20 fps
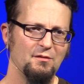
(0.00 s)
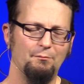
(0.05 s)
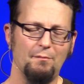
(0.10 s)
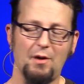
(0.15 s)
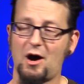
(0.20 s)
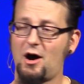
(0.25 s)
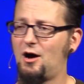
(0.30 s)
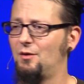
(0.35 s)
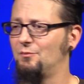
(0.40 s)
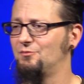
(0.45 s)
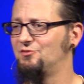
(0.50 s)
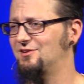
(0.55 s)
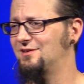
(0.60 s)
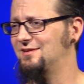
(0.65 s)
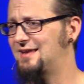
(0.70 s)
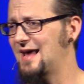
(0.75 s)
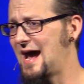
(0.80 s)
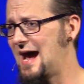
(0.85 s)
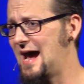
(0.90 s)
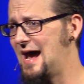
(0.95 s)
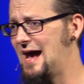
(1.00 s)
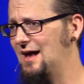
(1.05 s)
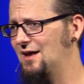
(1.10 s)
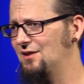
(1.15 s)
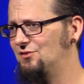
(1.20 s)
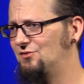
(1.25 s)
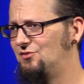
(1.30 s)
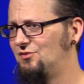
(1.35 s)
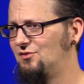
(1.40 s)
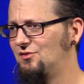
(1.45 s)
moms and
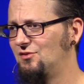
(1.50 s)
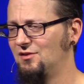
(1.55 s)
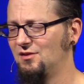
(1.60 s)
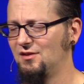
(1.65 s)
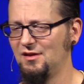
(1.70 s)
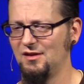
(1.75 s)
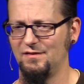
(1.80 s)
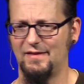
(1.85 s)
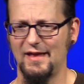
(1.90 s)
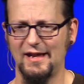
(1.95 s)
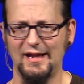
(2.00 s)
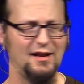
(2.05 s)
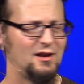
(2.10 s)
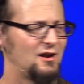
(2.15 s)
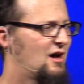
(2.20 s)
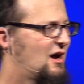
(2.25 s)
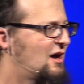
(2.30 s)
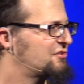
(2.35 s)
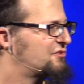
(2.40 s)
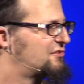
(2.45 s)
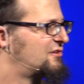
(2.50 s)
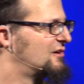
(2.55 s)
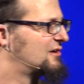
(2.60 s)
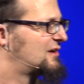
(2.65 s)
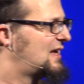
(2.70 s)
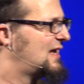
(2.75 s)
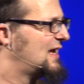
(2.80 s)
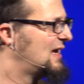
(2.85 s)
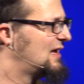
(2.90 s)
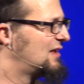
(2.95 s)
dads that had lost
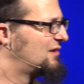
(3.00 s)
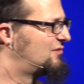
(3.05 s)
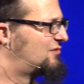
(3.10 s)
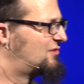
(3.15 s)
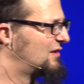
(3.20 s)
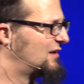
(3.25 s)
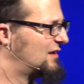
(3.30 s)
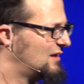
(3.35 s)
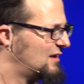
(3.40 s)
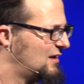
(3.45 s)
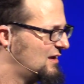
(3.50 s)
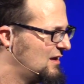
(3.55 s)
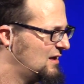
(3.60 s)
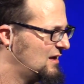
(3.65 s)
their kids, and